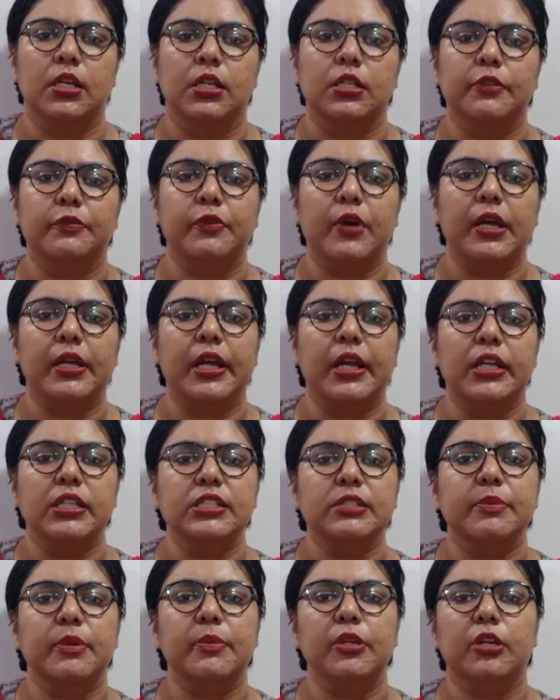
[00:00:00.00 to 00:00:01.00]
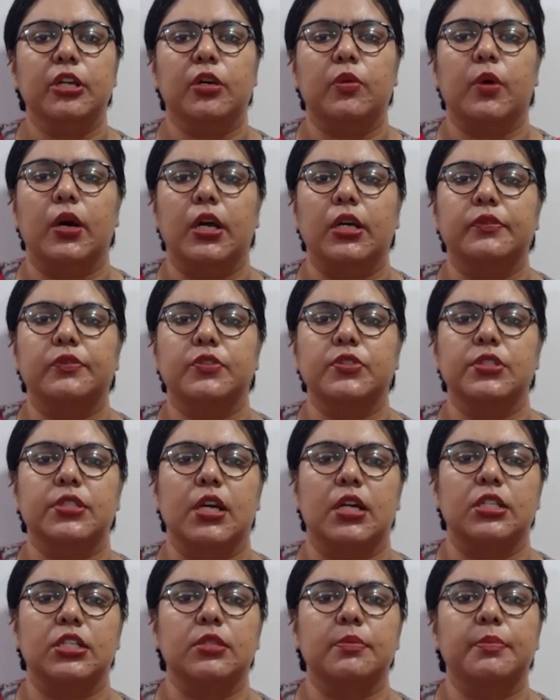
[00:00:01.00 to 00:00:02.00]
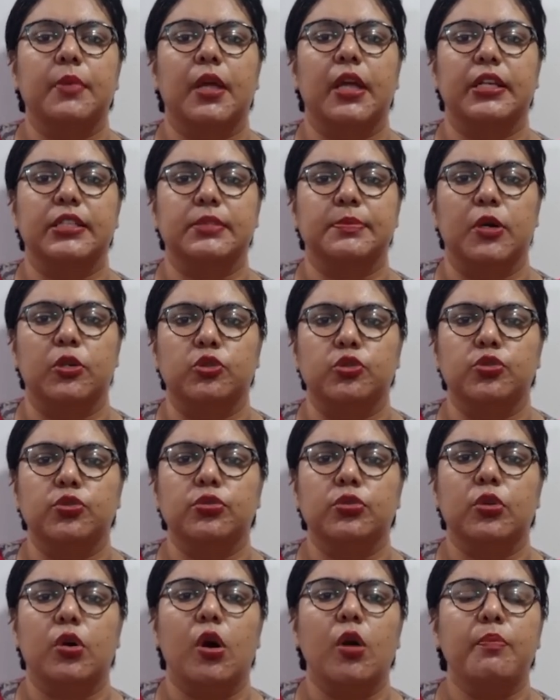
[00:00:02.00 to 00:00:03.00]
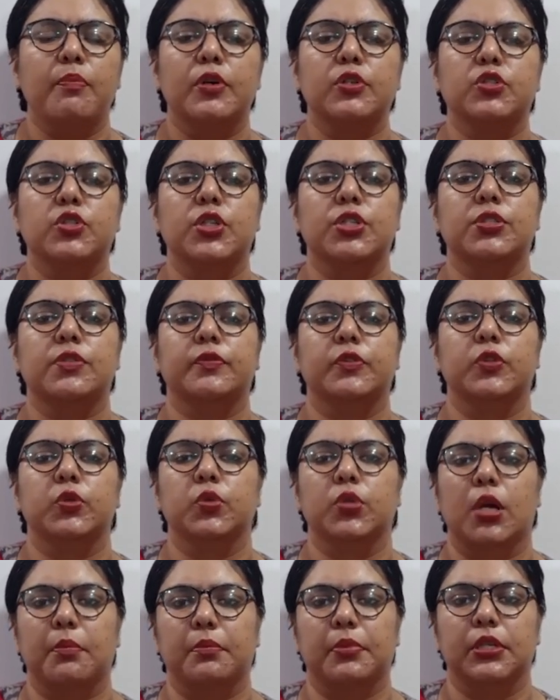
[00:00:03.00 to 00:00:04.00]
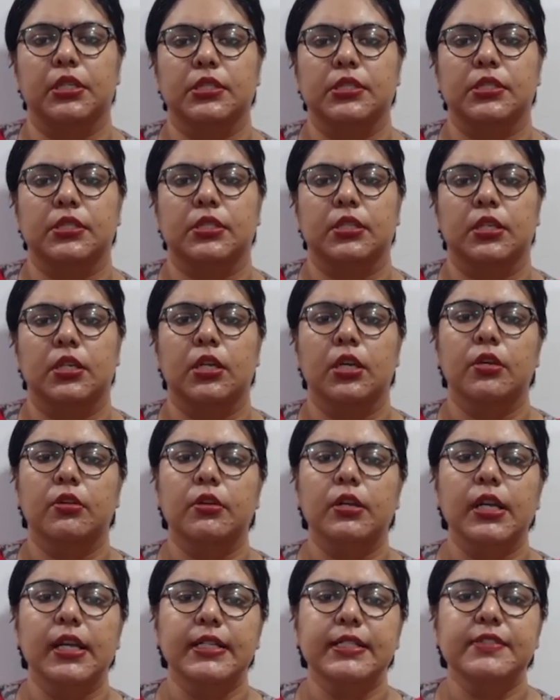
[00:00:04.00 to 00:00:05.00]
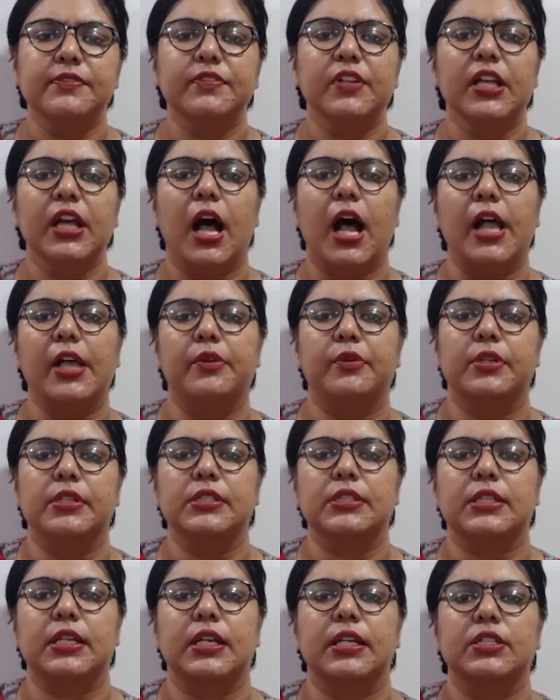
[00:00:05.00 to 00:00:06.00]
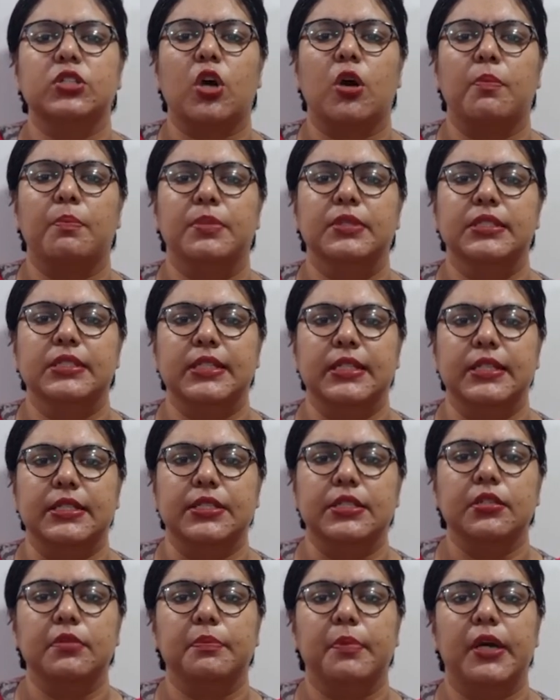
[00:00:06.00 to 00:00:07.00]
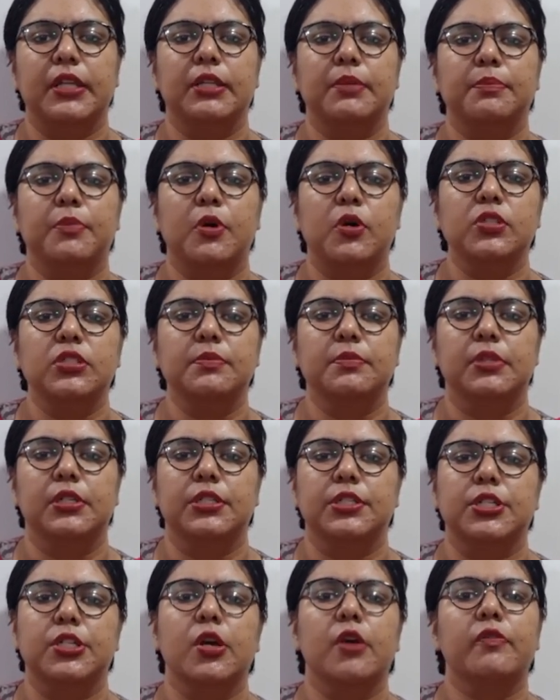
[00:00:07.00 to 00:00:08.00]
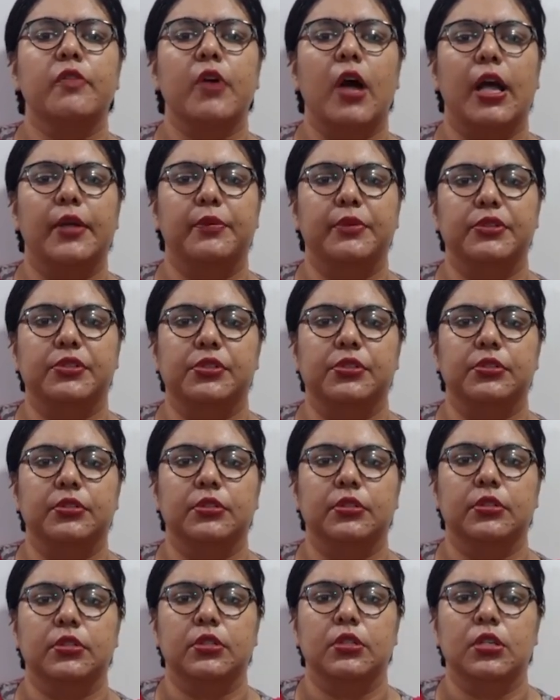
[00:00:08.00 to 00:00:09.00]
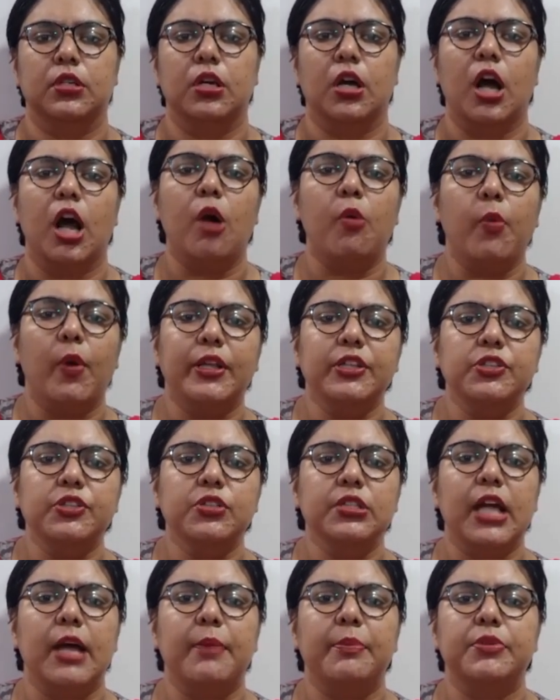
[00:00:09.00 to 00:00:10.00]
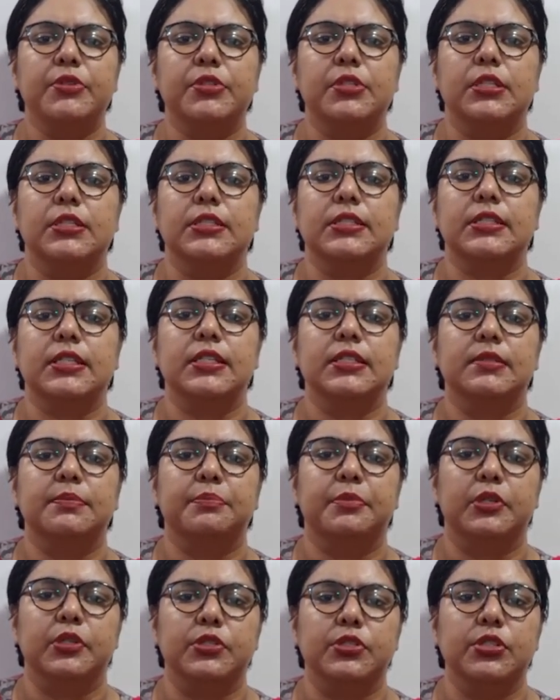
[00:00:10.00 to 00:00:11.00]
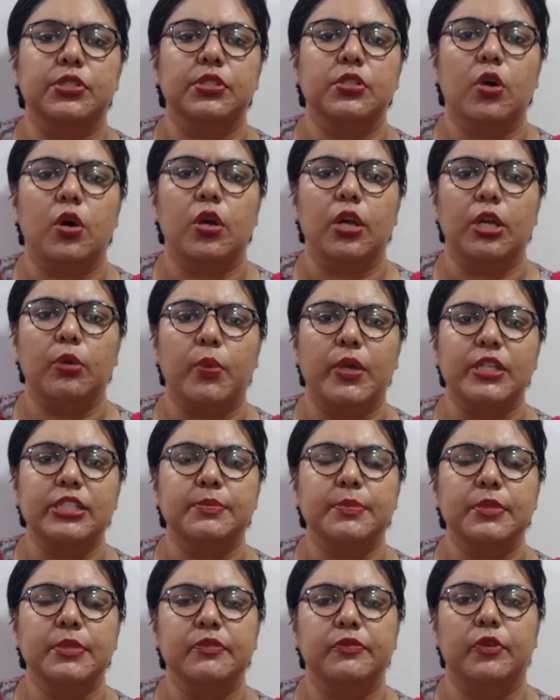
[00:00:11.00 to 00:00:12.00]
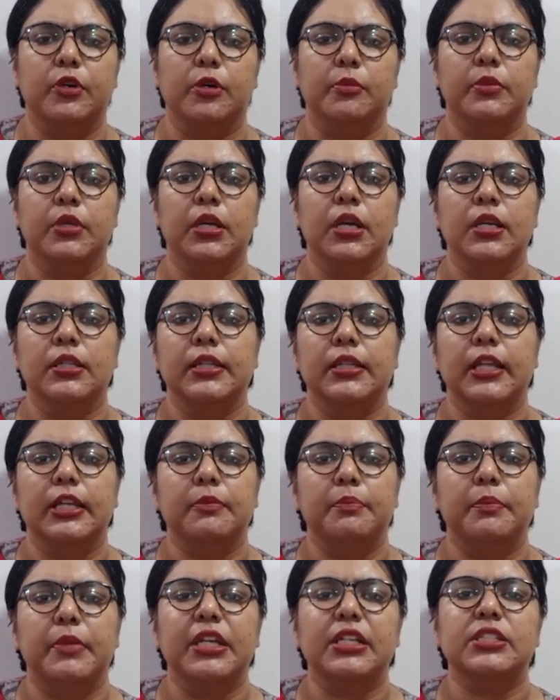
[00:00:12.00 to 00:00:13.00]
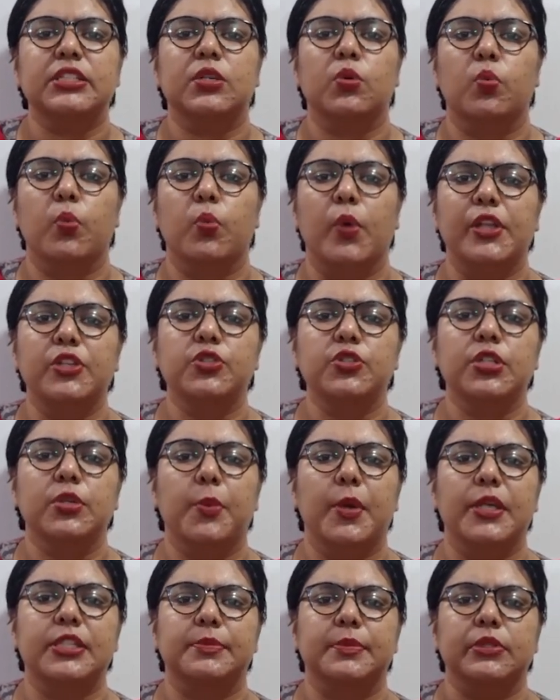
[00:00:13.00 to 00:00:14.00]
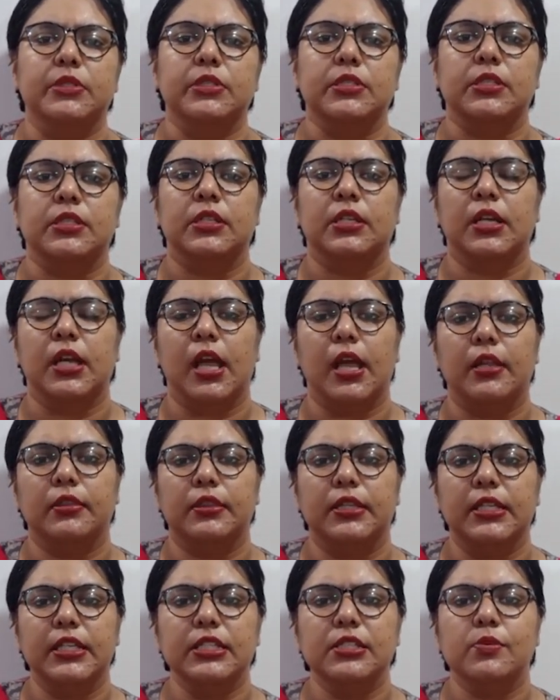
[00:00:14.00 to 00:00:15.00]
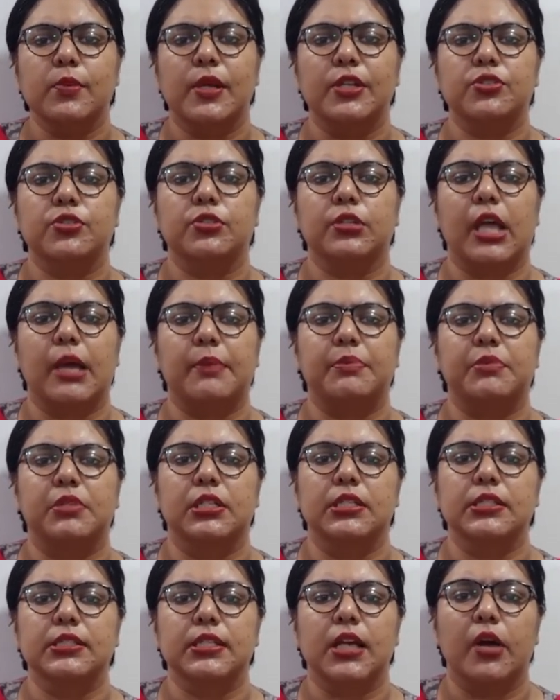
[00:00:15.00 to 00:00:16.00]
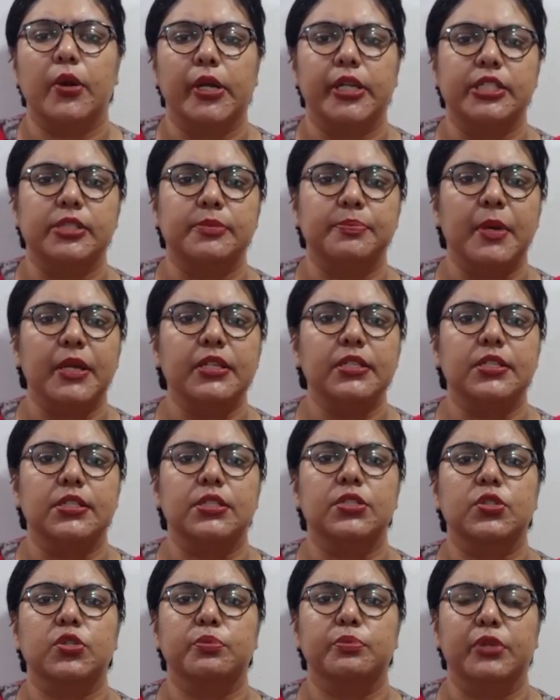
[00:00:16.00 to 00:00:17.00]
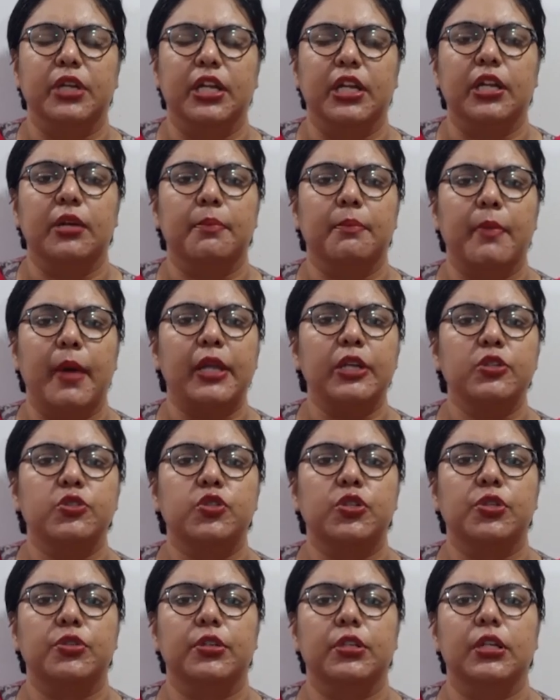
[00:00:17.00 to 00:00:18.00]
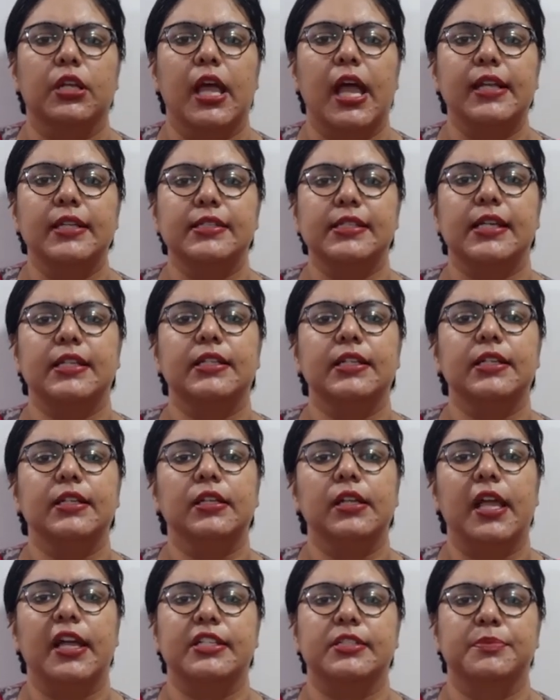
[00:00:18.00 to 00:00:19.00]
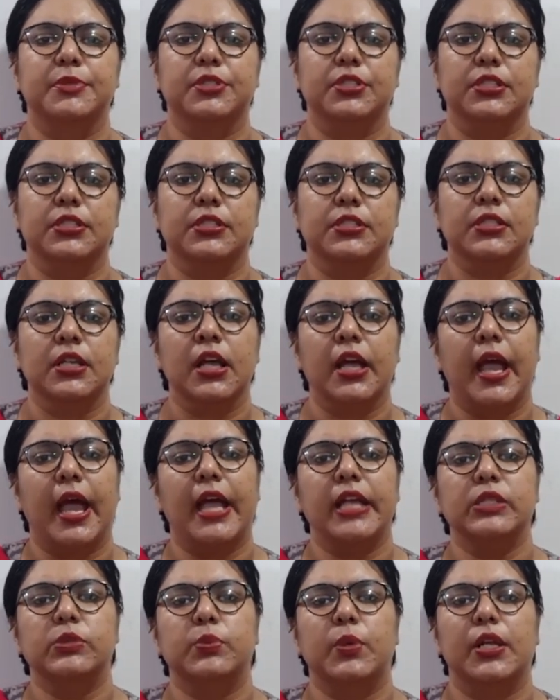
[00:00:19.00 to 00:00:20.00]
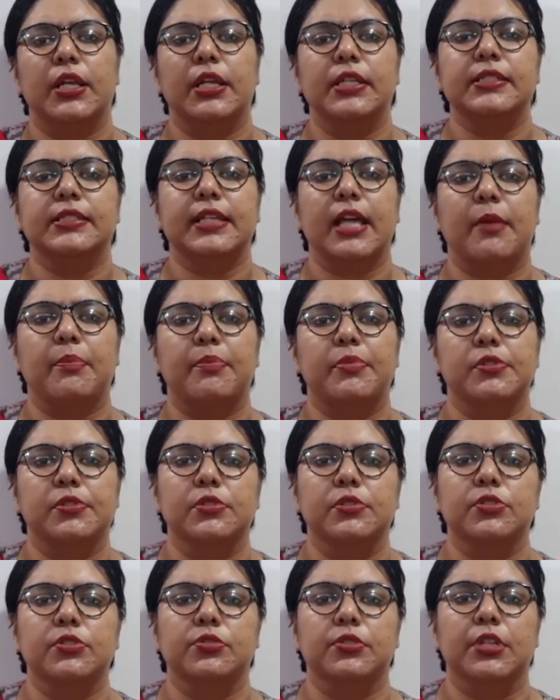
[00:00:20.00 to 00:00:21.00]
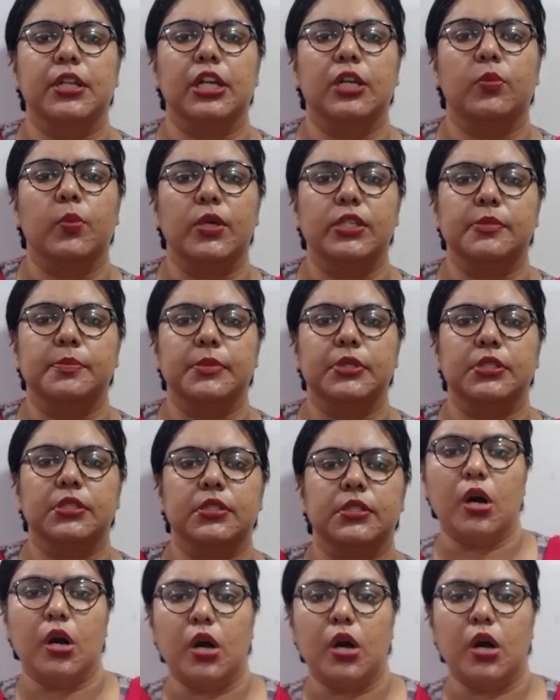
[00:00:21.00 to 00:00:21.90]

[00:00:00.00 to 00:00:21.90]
The finance may be required for startup, expansion, or purchase of new companies. Relatively high risk is compensated by the possibility of high return. A venture capitalist is a person or investment firm that makes venture investments, and these venture capitalists are expected to bring managerial and technical expertise as well as capital to their investment.